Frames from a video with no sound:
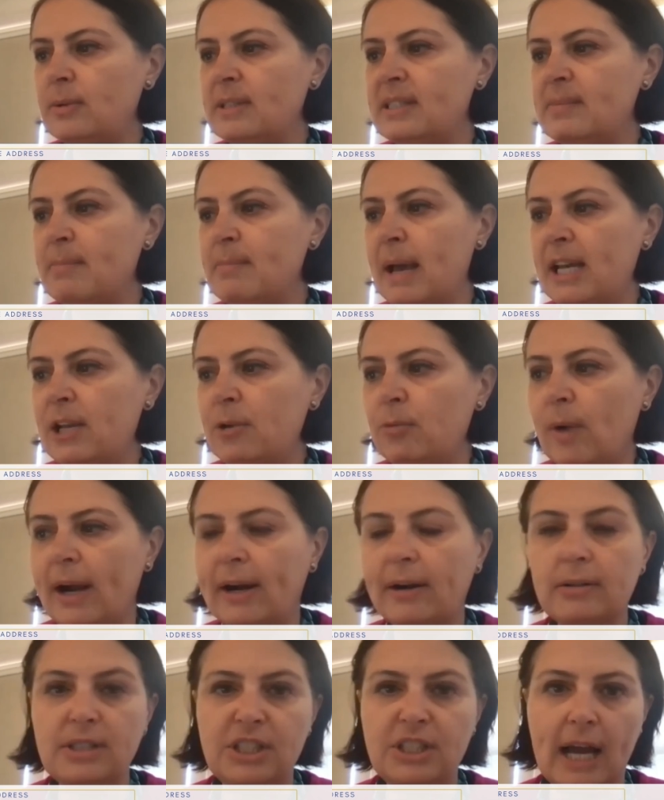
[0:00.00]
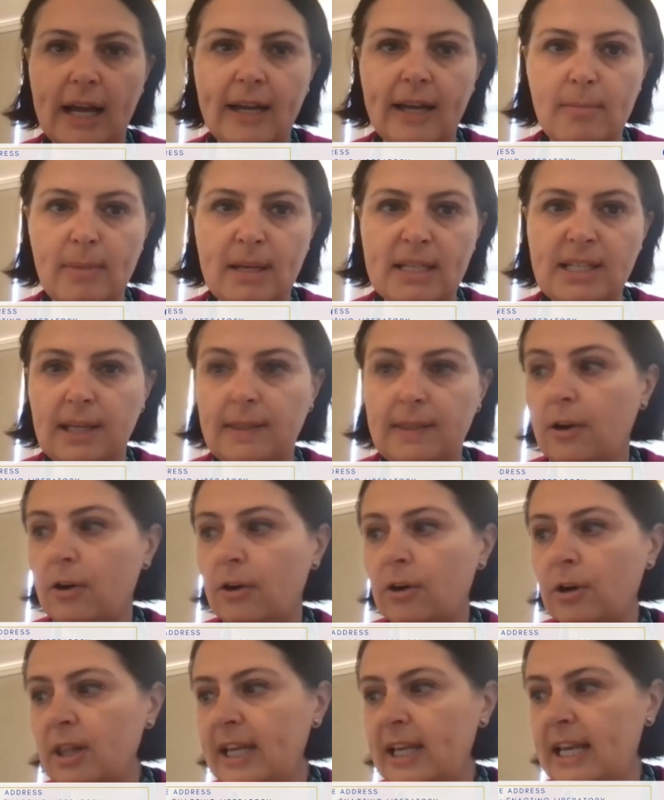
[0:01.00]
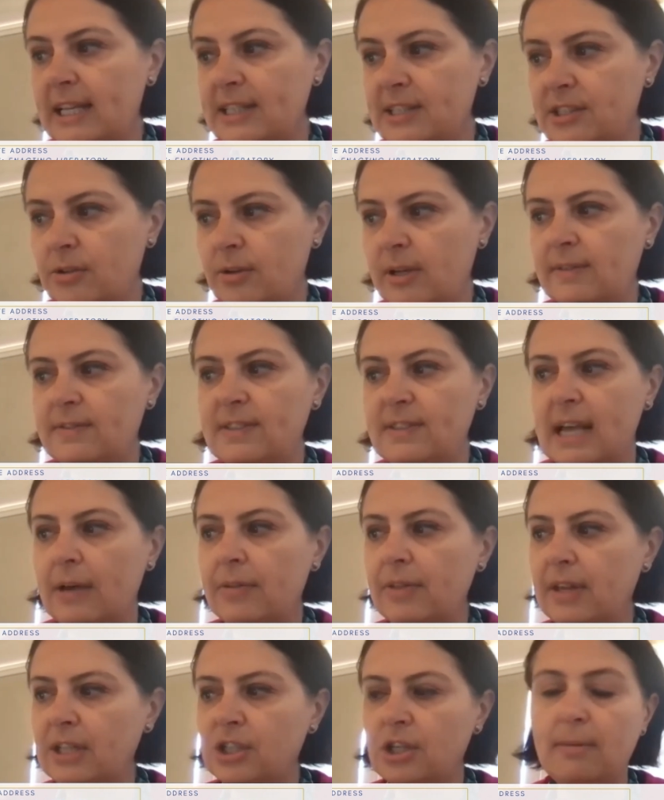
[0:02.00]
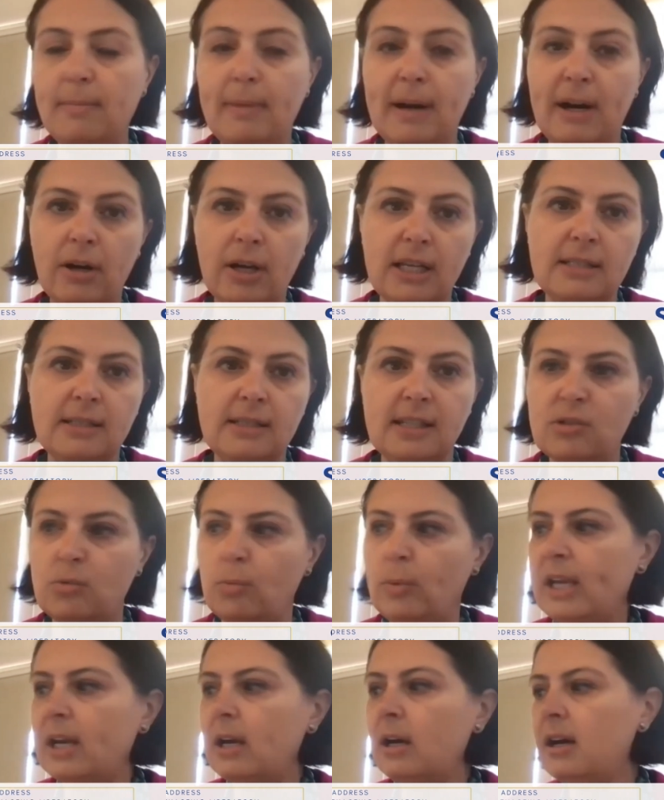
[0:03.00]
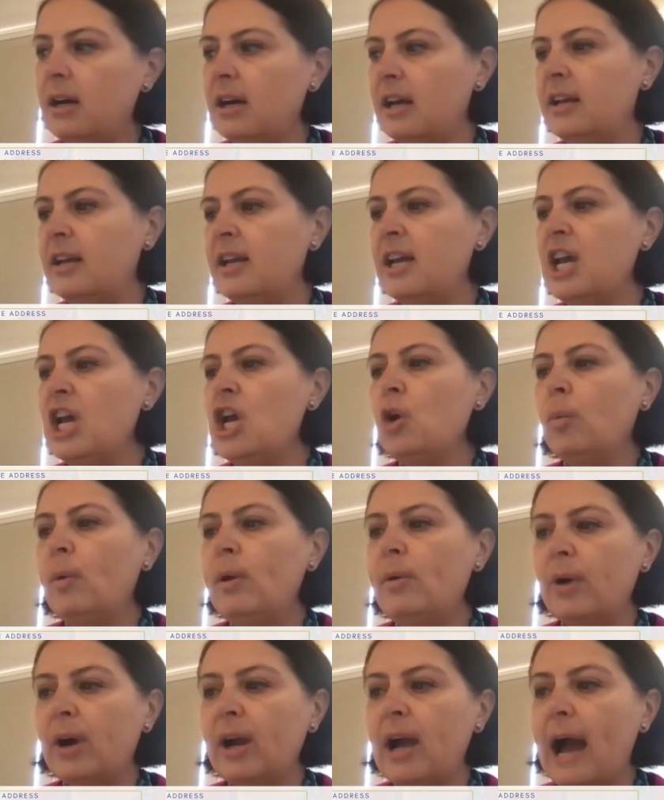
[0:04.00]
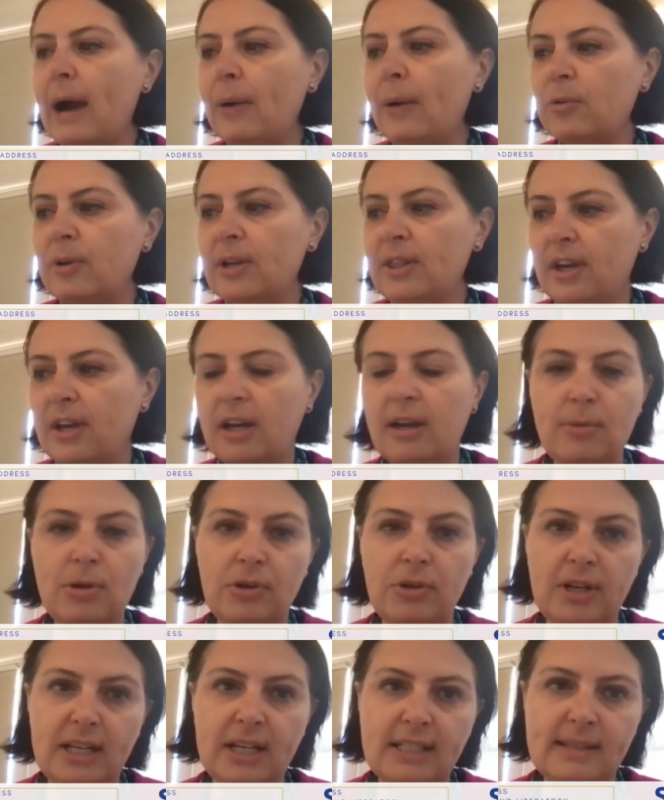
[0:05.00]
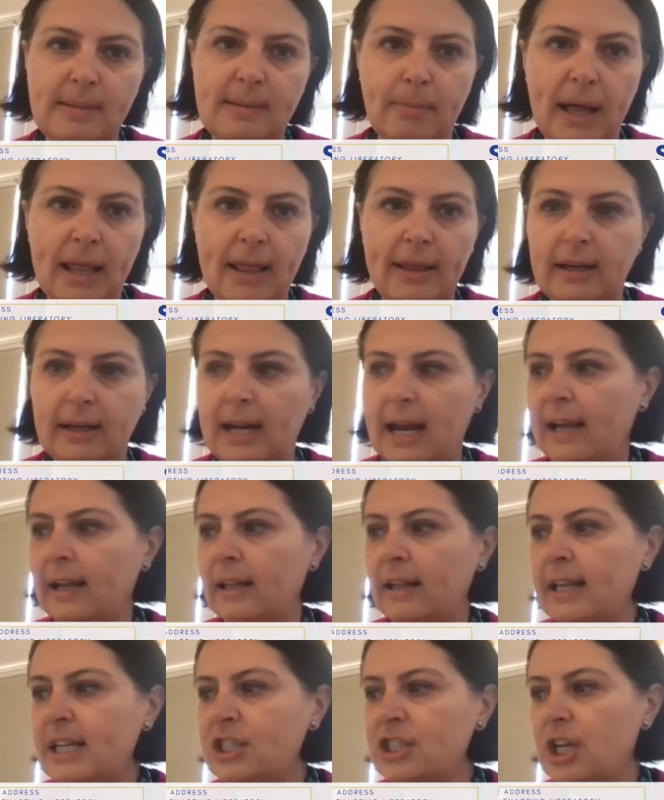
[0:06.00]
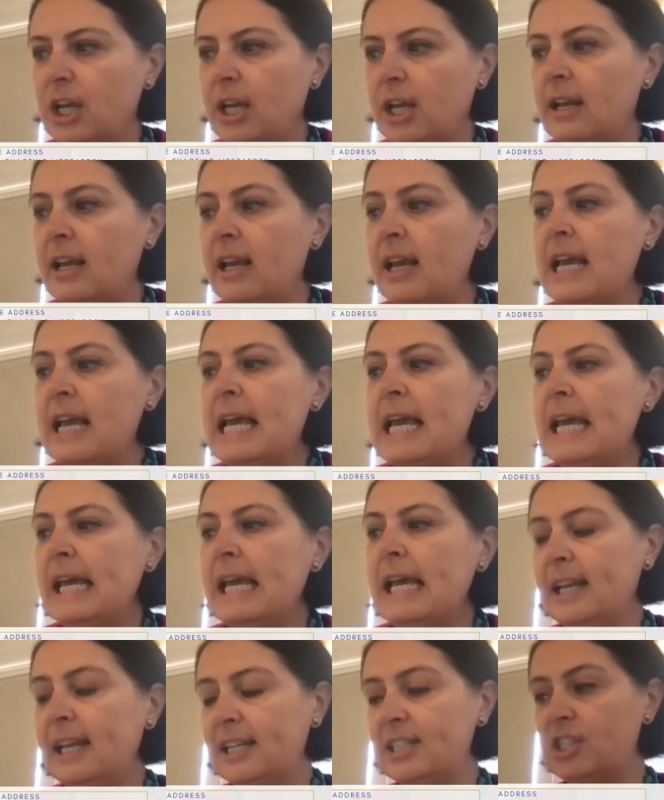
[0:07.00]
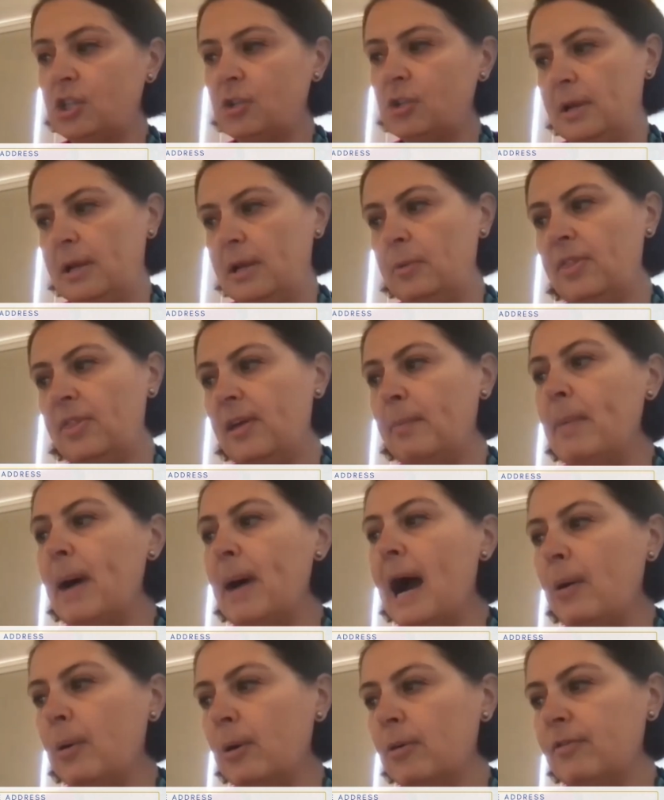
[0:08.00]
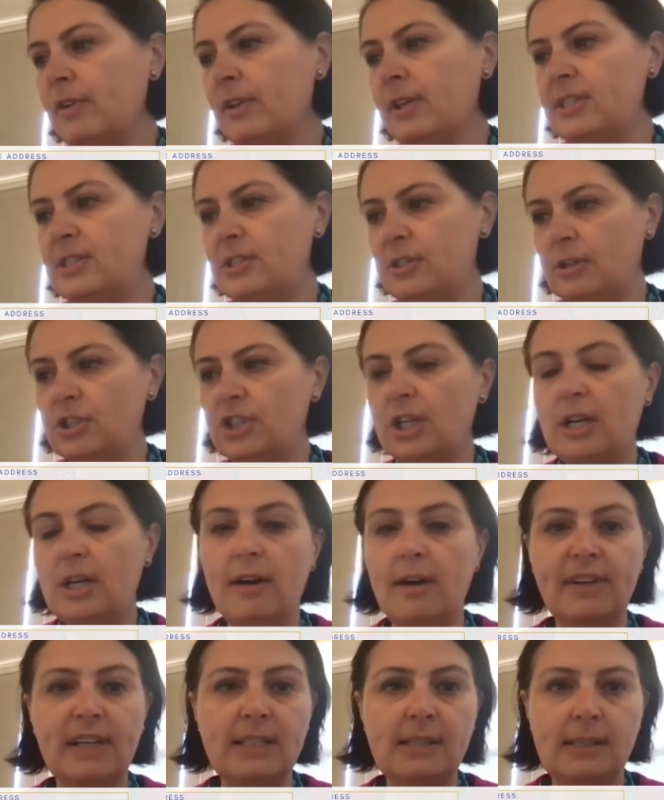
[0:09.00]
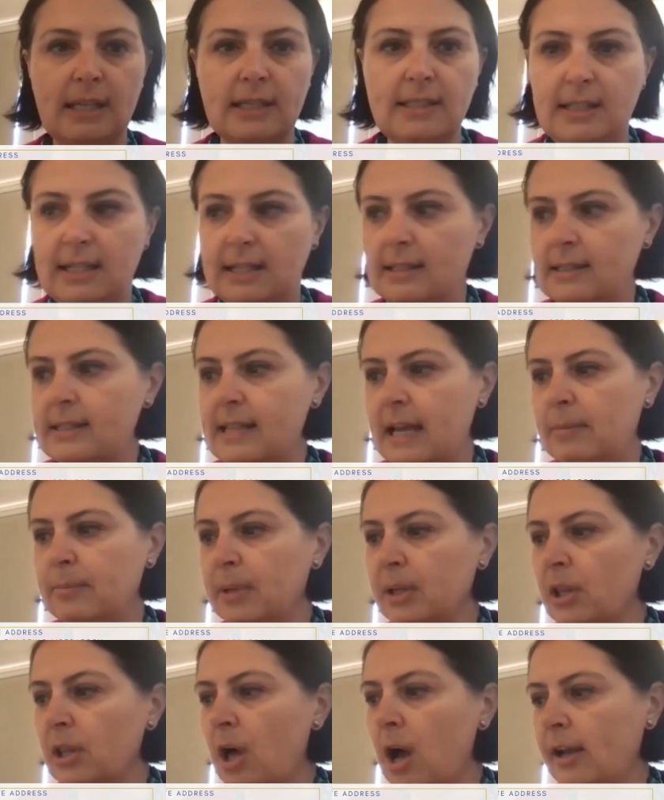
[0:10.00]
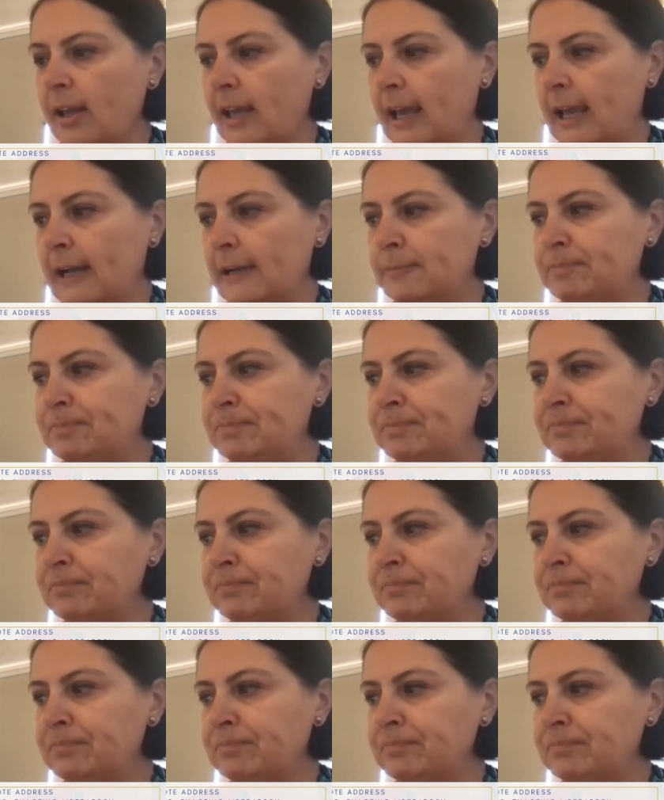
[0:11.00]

to as many records documenting the early history of South Asian Americans as we could, we were countering the community's symbolic annihilation in history with a powerful assertion of existence and belonging.